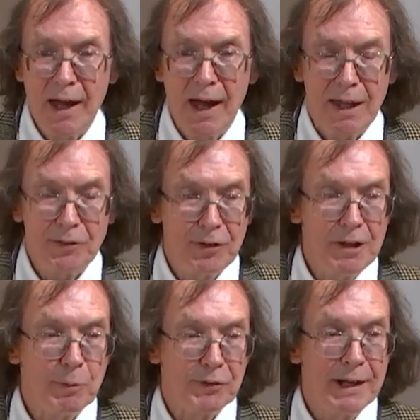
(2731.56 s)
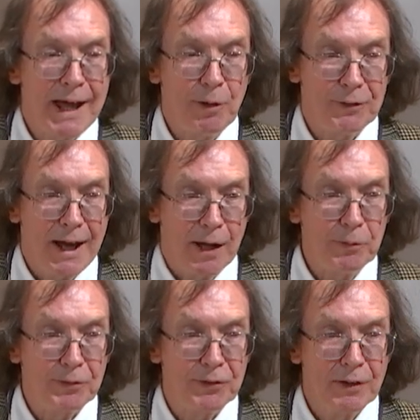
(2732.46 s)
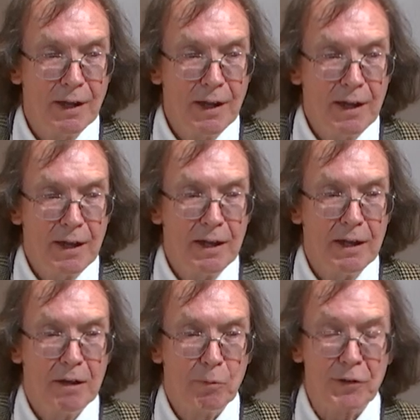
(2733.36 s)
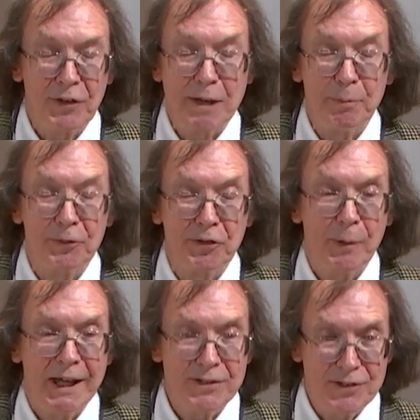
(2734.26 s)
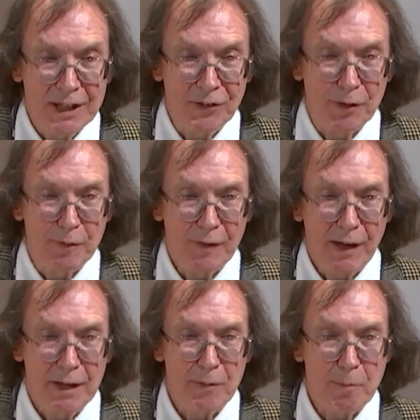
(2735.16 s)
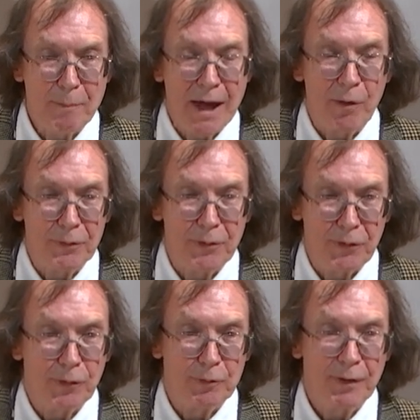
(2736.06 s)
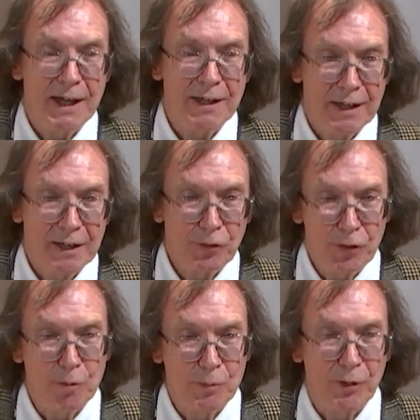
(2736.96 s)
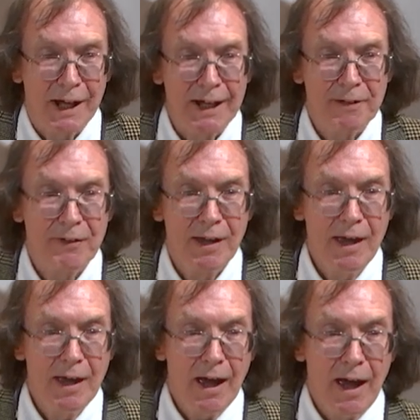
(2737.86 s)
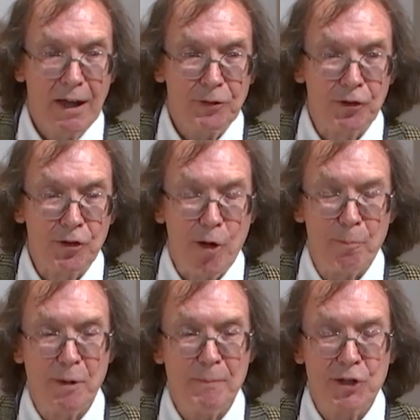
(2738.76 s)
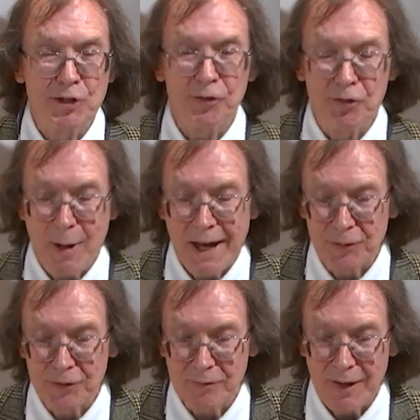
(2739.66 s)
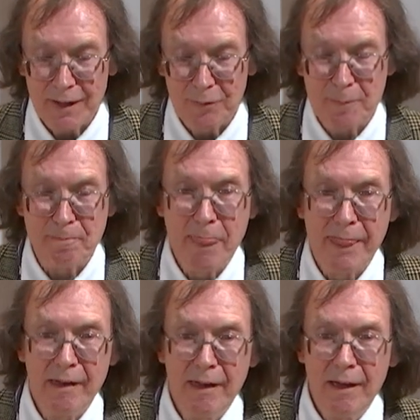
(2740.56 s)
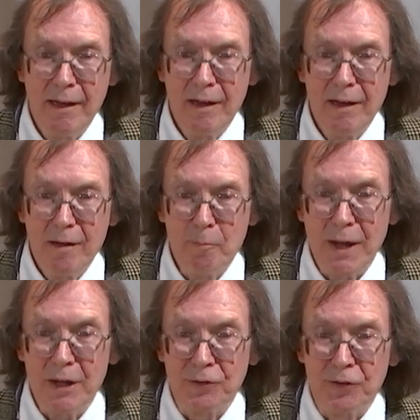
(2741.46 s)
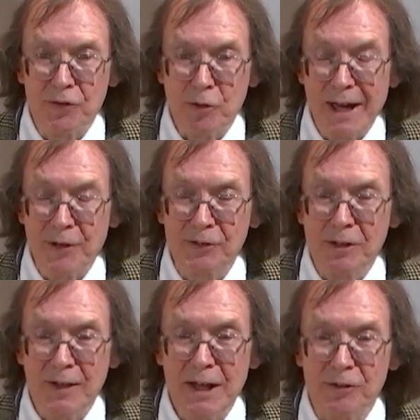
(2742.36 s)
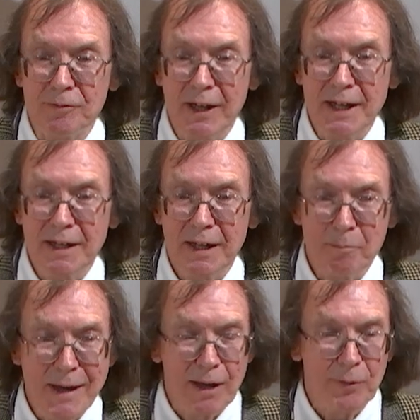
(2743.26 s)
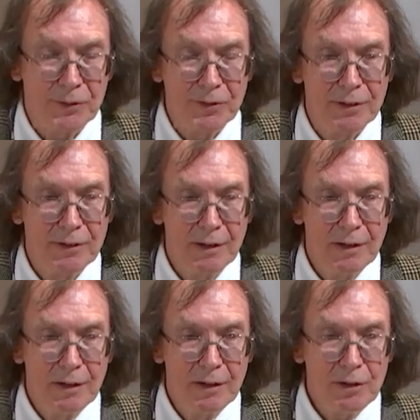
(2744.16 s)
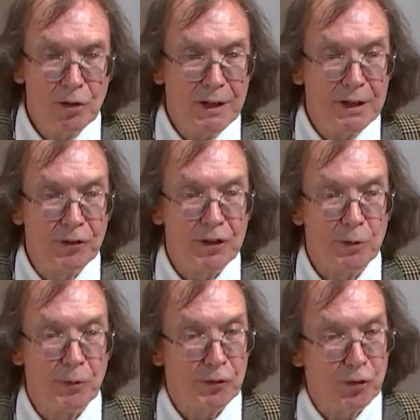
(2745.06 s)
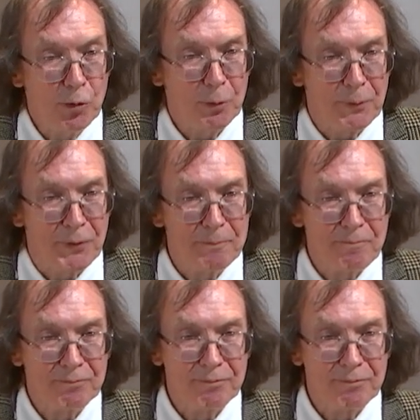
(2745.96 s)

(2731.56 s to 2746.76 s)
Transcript: And he was allowed out. He was able to identify the mounds as Viking tumuli and got permission to excavate them. But to excavate a Viking mound, you need to use tools.